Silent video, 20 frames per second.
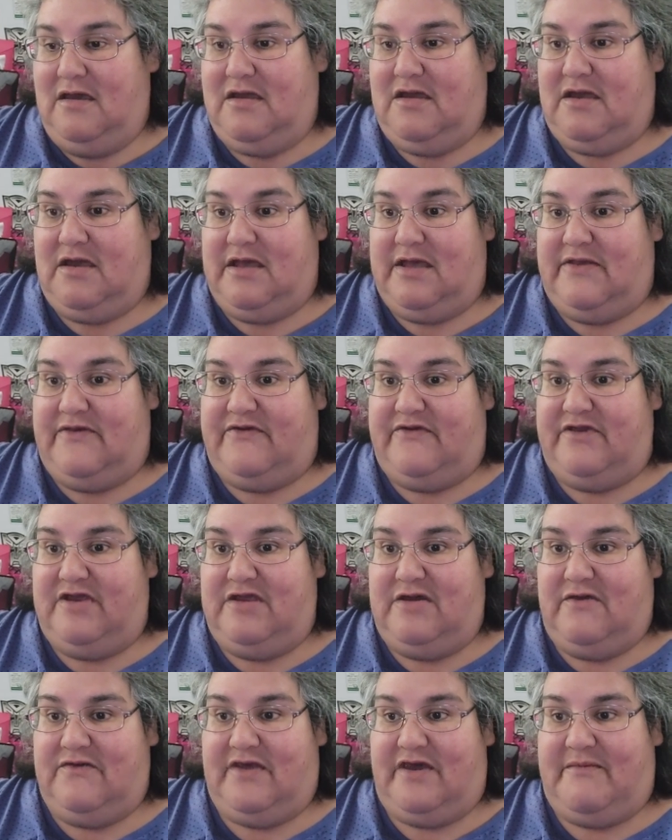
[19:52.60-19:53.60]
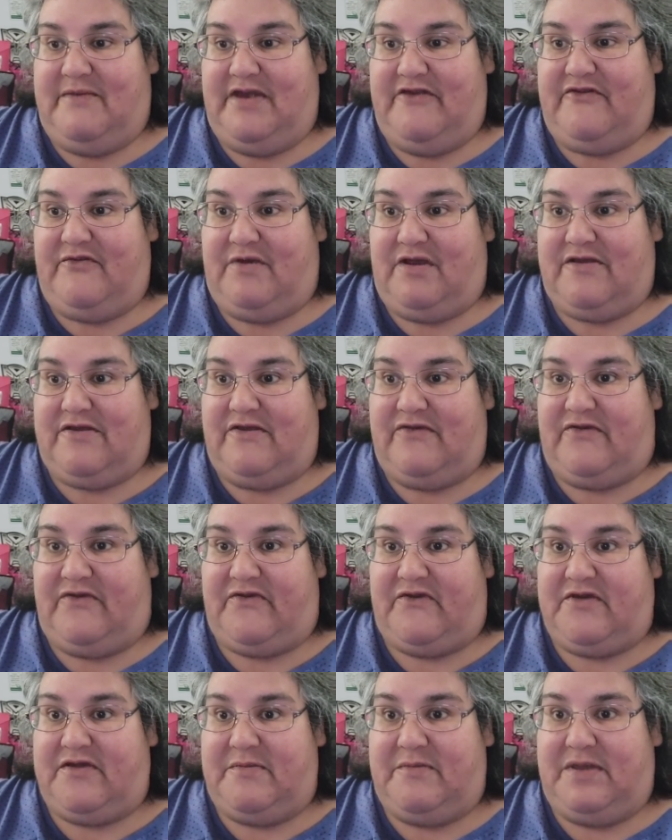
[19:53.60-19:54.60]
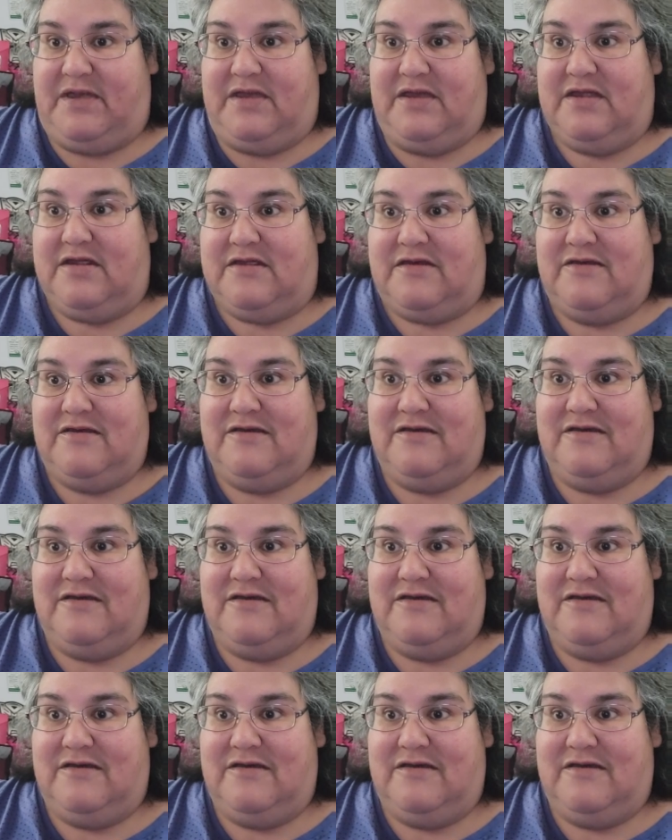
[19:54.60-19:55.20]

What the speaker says: because she knows how much work this is going to be in.